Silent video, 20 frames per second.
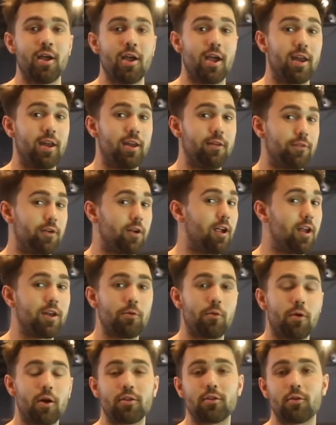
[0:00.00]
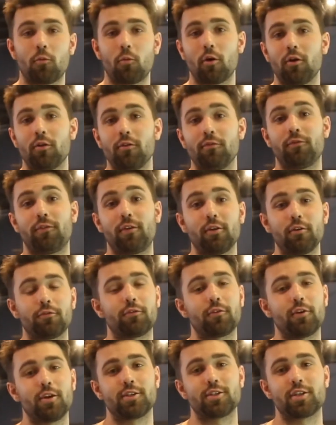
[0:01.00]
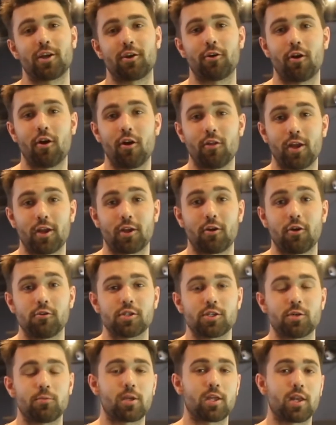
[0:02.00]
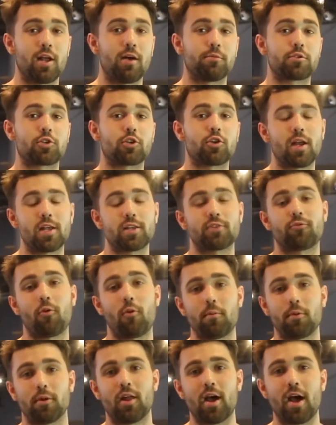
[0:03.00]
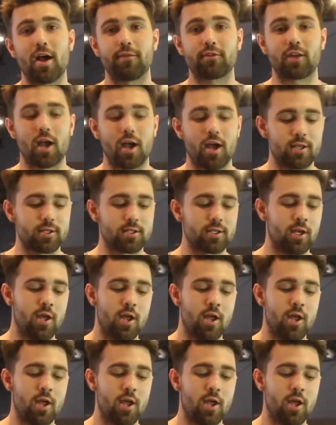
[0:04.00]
And if you're anywhere in the world, feel free to check out our online coaching. We can help transform your life, guys.